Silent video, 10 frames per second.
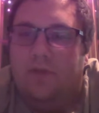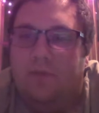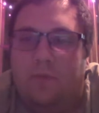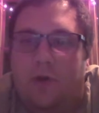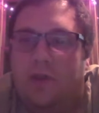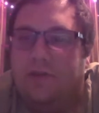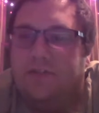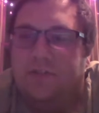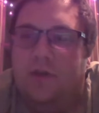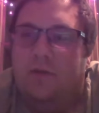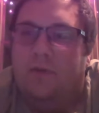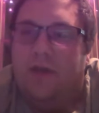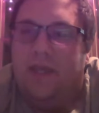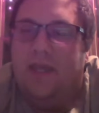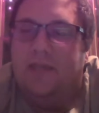Marcus, no,
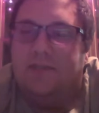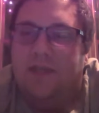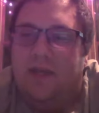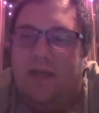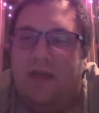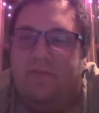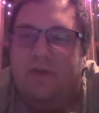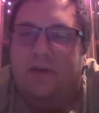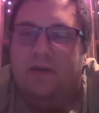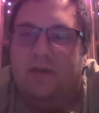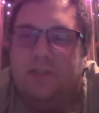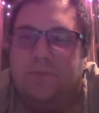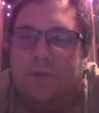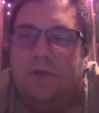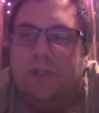I can't say I have
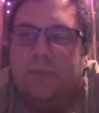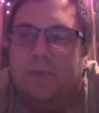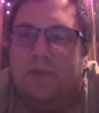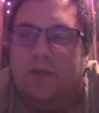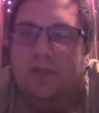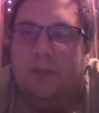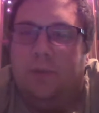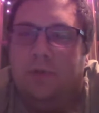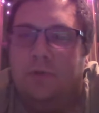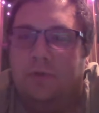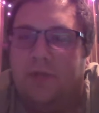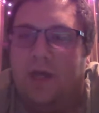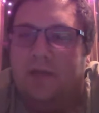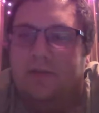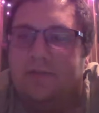experience with liquid-cooled
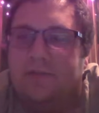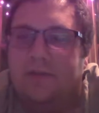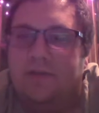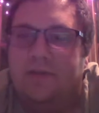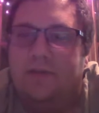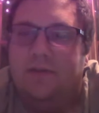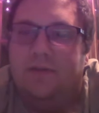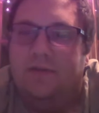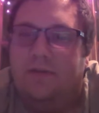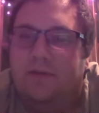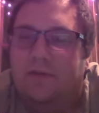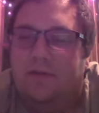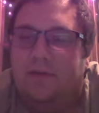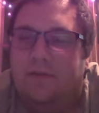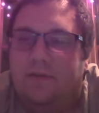Hondas.
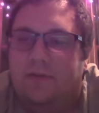I